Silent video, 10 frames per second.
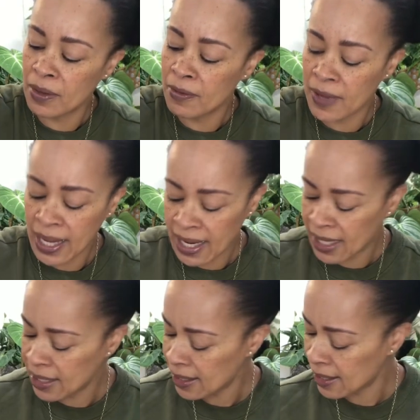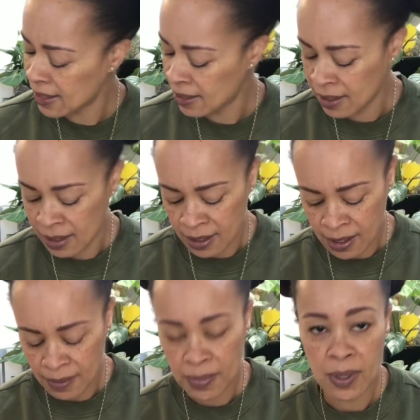vase
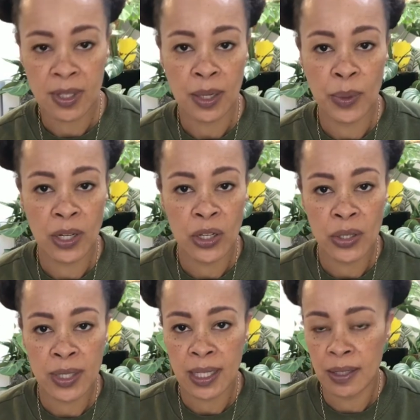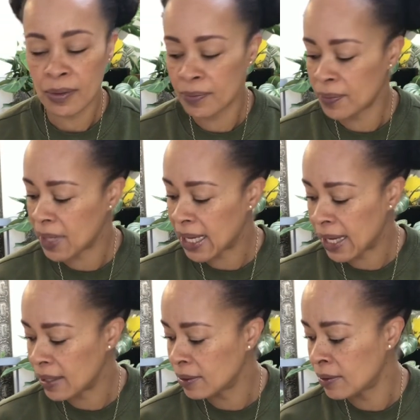because I want to use it
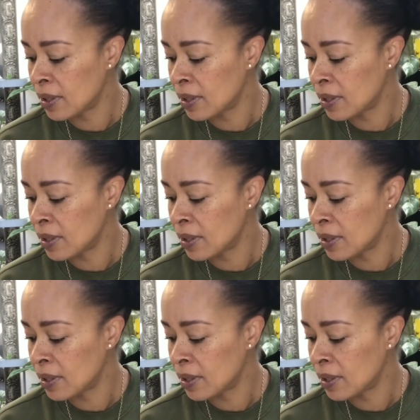again.